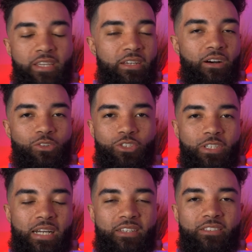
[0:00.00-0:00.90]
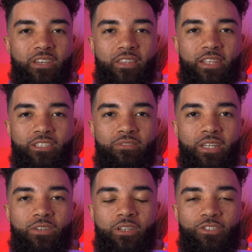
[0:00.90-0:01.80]
yeah, I'll see you guys on the next
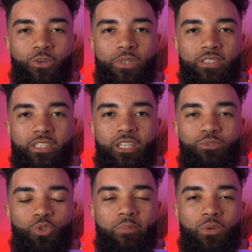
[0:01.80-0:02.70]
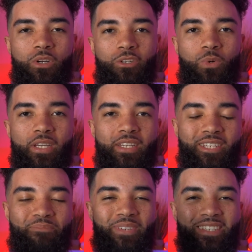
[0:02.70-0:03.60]
video. And as always, keep dreaming while you're awake.
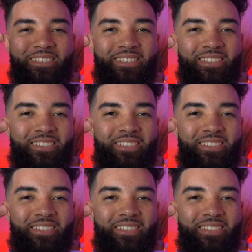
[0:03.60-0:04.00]
Peace.